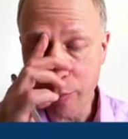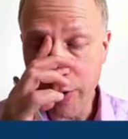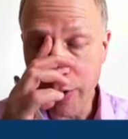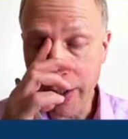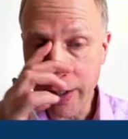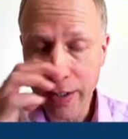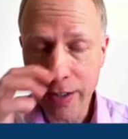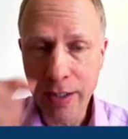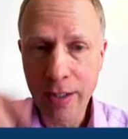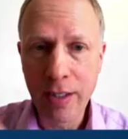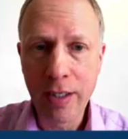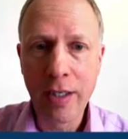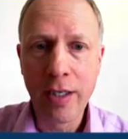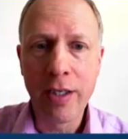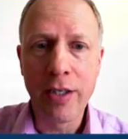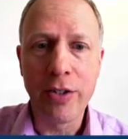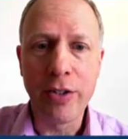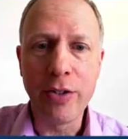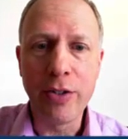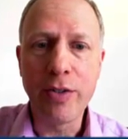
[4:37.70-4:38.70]
And this book
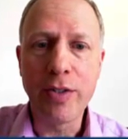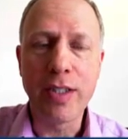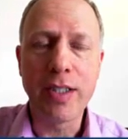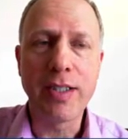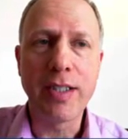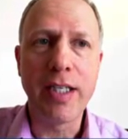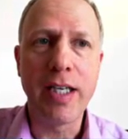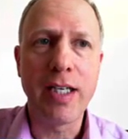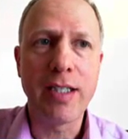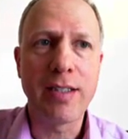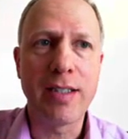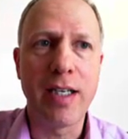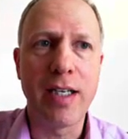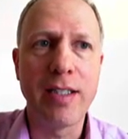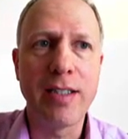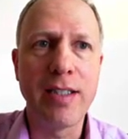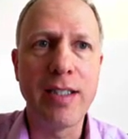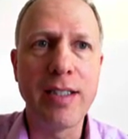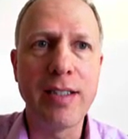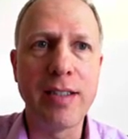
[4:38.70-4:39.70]
uses
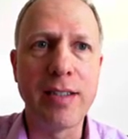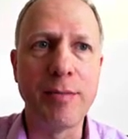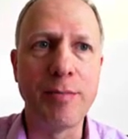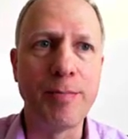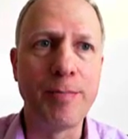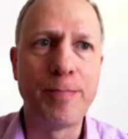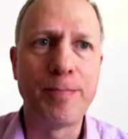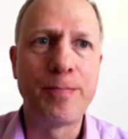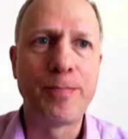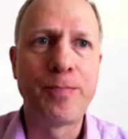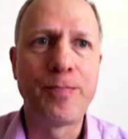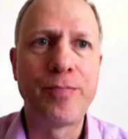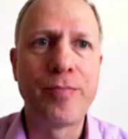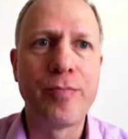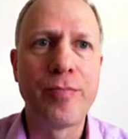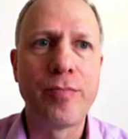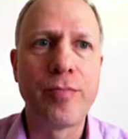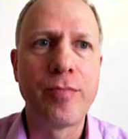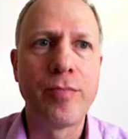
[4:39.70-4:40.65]
the SI system.